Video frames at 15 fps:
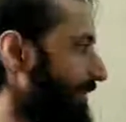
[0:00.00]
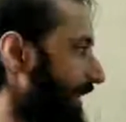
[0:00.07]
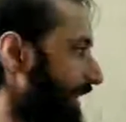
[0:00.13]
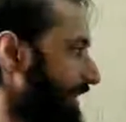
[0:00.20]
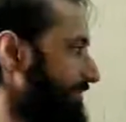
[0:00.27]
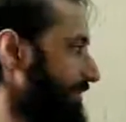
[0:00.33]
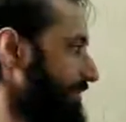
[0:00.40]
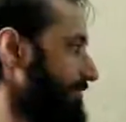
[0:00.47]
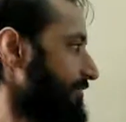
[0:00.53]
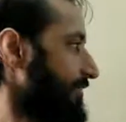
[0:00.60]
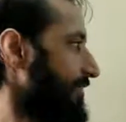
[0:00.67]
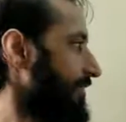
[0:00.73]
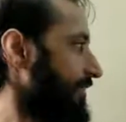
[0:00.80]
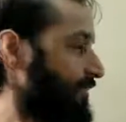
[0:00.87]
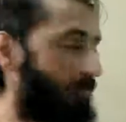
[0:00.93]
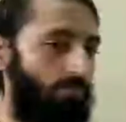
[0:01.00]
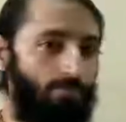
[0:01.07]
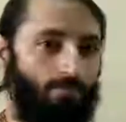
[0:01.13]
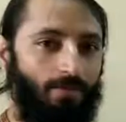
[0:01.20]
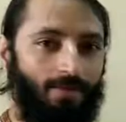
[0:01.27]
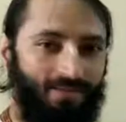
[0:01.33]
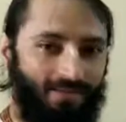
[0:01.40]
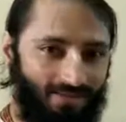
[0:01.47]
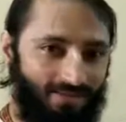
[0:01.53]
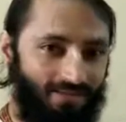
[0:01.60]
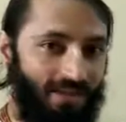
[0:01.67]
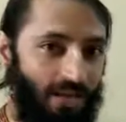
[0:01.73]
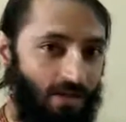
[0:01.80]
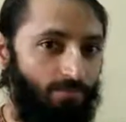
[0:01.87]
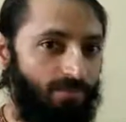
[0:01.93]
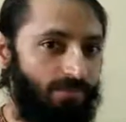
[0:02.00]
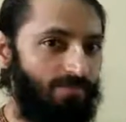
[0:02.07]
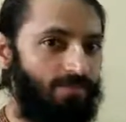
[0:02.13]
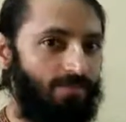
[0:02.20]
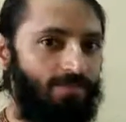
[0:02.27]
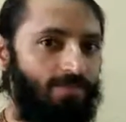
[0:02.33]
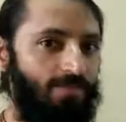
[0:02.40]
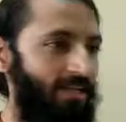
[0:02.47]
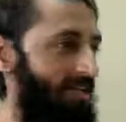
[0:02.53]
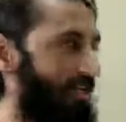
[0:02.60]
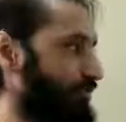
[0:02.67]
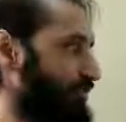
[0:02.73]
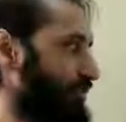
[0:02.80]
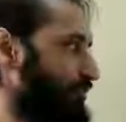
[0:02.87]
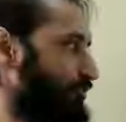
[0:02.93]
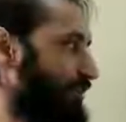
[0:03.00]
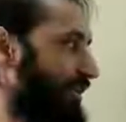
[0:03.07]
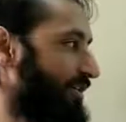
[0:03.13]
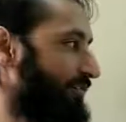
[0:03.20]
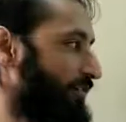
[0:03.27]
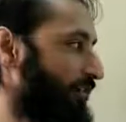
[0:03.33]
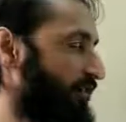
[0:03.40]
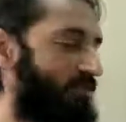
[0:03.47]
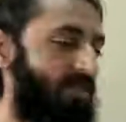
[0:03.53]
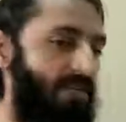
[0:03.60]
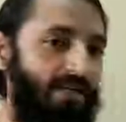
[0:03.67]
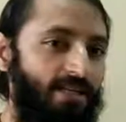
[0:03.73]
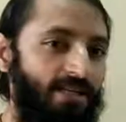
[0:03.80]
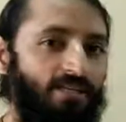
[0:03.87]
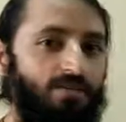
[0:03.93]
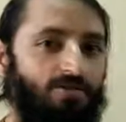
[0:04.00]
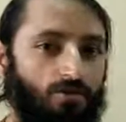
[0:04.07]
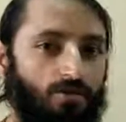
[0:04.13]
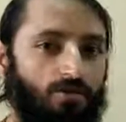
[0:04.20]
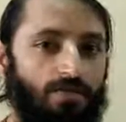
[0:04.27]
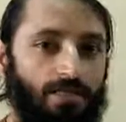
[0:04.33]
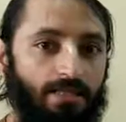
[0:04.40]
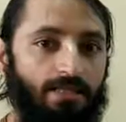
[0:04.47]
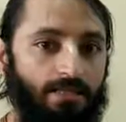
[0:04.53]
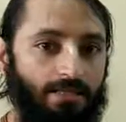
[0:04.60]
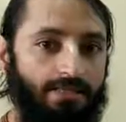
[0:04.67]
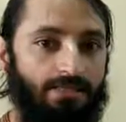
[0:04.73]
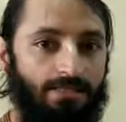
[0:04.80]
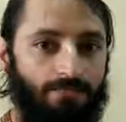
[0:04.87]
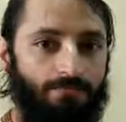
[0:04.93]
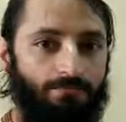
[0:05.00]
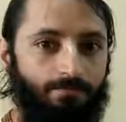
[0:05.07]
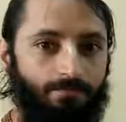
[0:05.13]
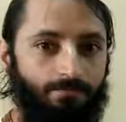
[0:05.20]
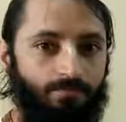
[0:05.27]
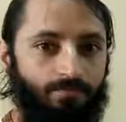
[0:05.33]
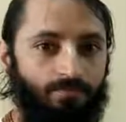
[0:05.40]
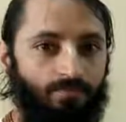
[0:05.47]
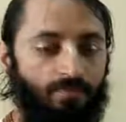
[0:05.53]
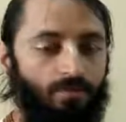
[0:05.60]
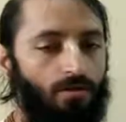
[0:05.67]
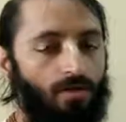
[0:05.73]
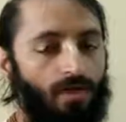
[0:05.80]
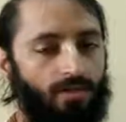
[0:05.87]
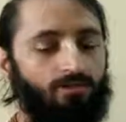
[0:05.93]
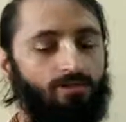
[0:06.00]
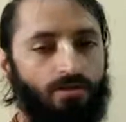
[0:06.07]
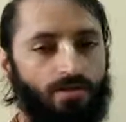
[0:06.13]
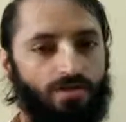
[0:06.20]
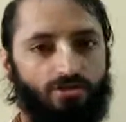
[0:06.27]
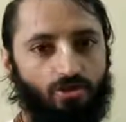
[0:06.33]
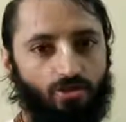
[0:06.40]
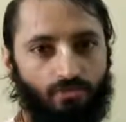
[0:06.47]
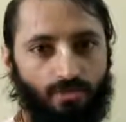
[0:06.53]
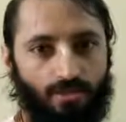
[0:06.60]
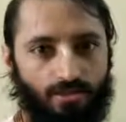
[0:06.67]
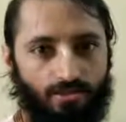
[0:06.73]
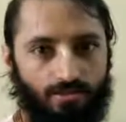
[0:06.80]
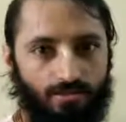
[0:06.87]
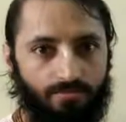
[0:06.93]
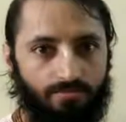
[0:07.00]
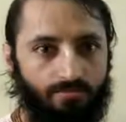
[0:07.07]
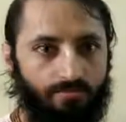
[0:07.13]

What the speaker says: Anyways, but I must tell you, this 24-hour chanting is not easy. Actually, it's not very easy.